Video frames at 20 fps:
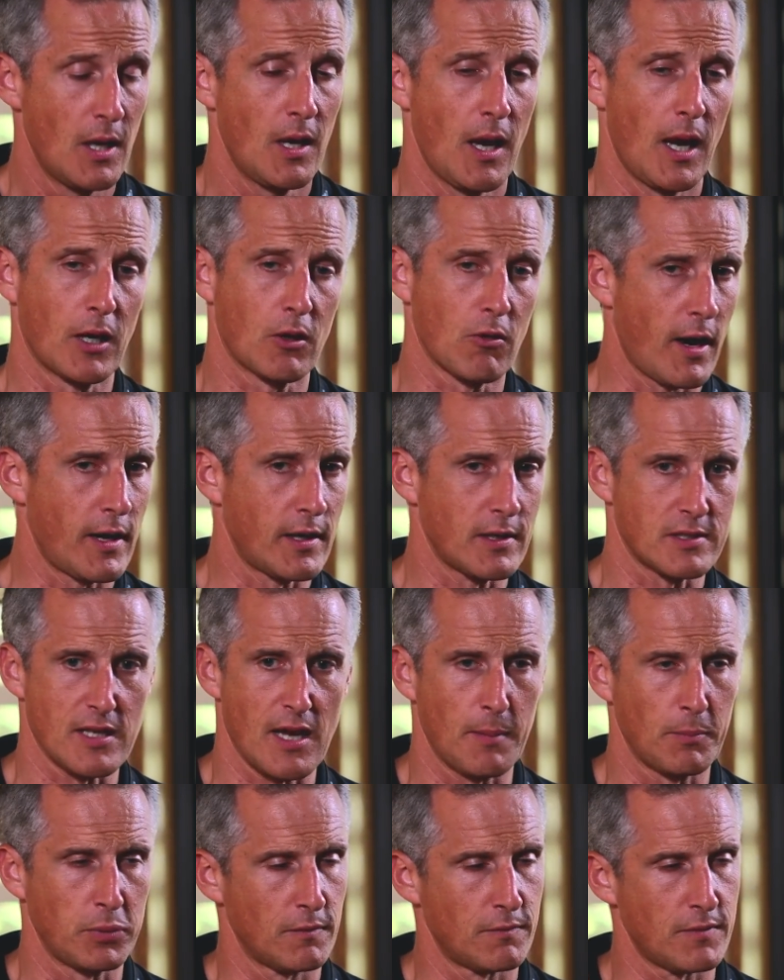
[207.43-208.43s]
A great
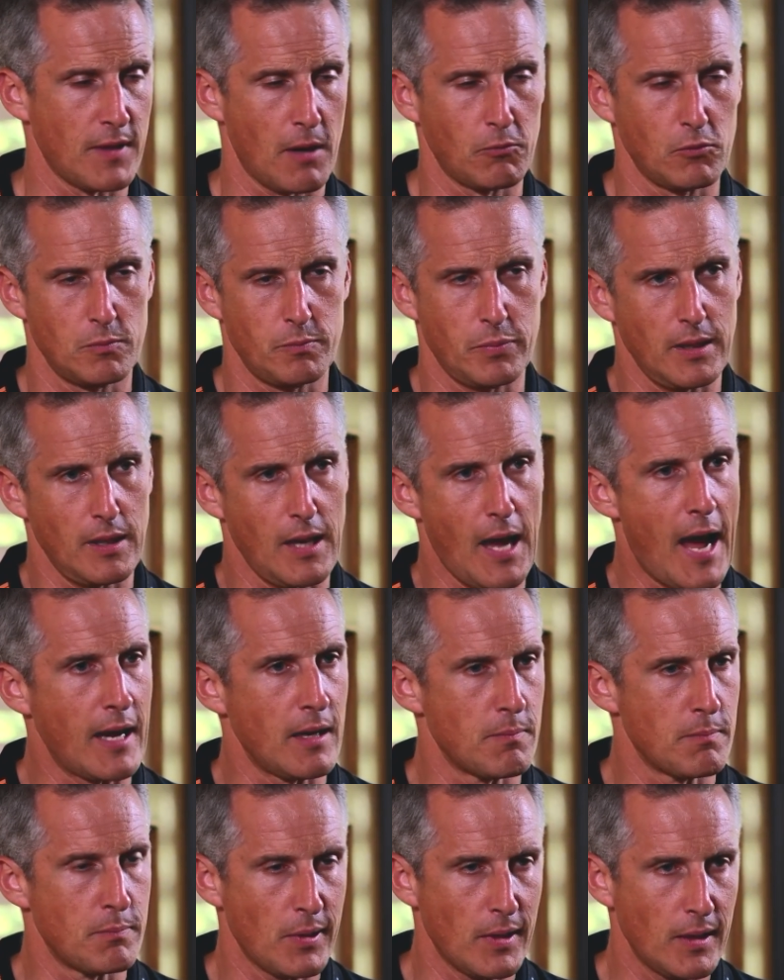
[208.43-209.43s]
example of that would be
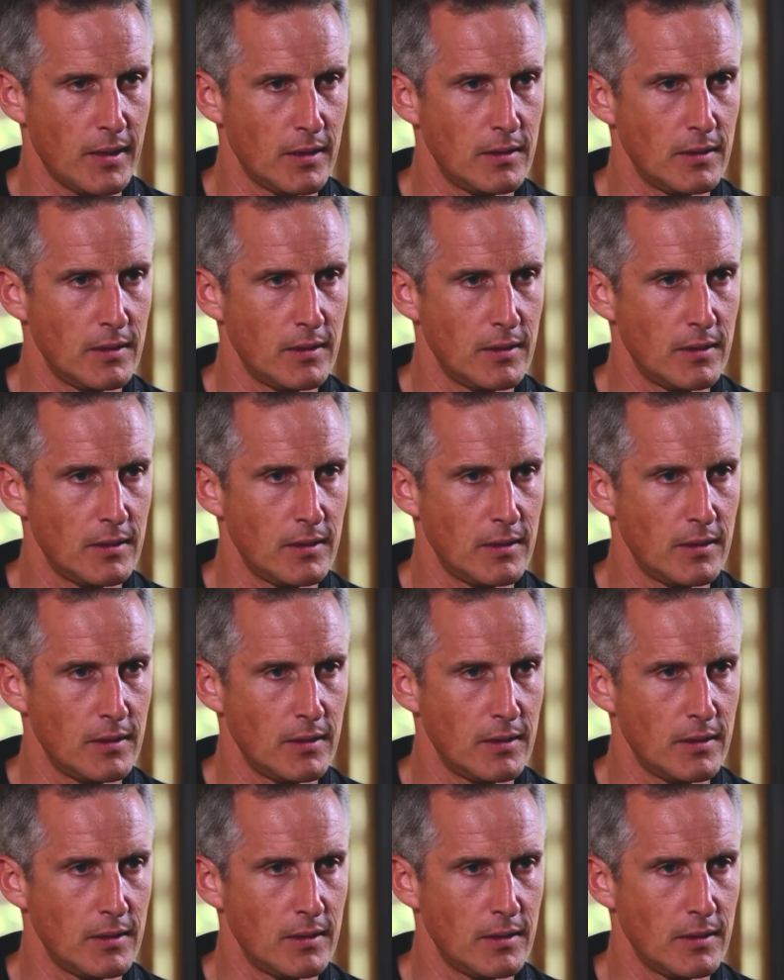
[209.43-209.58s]
AMP.